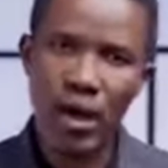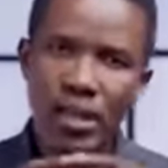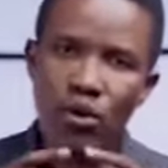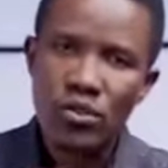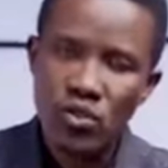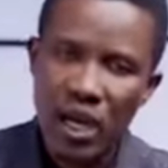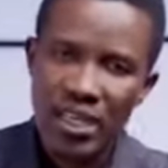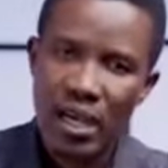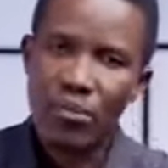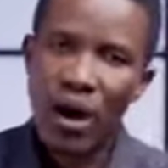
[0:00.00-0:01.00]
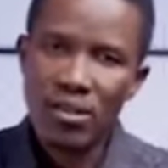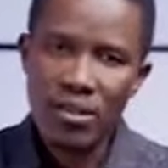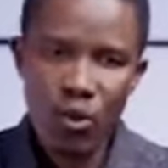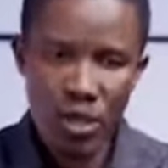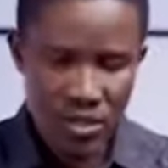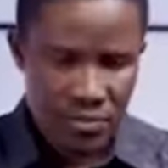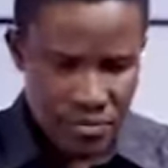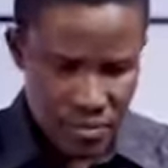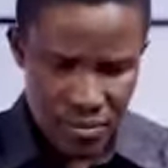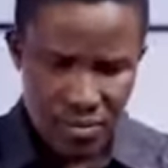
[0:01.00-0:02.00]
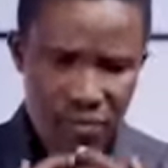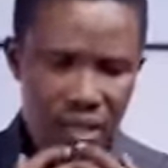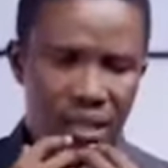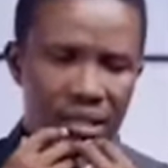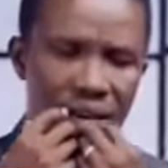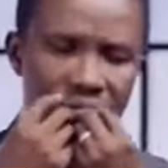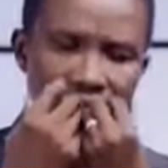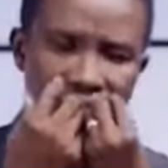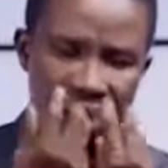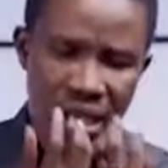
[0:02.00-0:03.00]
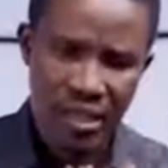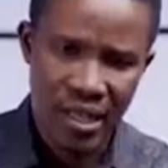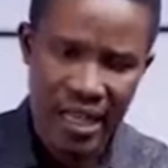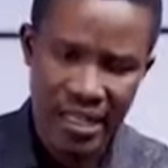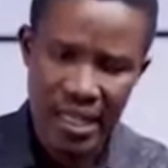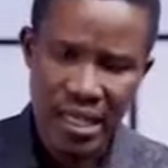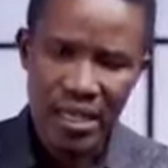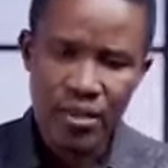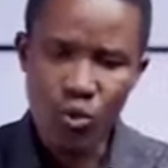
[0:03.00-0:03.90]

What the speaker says: what he was talking about was the